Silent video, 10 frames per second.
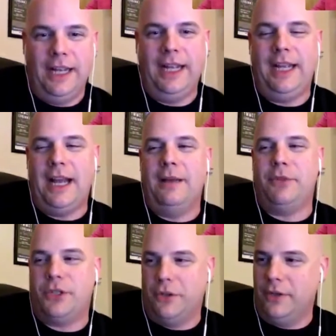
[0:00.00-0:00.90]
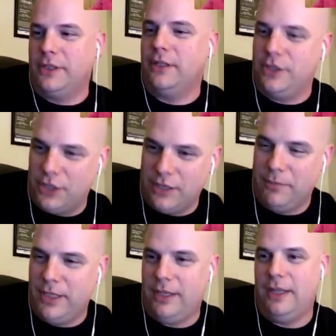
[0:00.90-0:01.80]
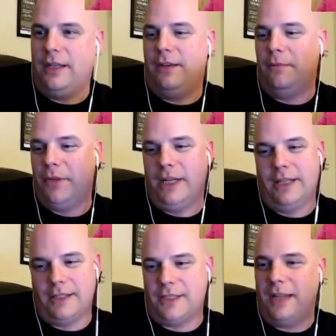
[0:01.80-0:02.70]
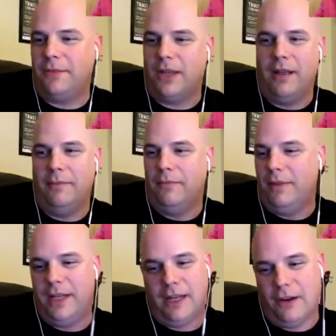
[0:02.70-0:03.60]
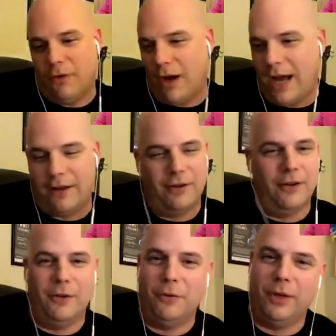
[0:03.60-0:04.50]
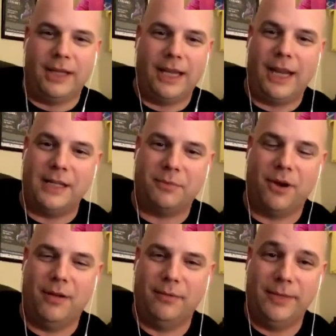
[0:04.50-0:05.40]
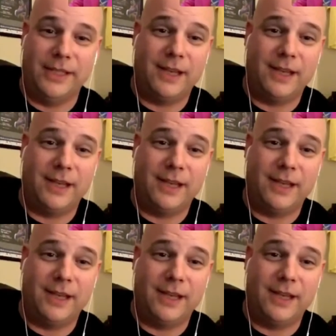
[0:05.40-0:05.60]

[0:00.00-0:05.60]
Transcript: I'm sure it's legitimate, but at the same time, I don't know what that guy's problem is.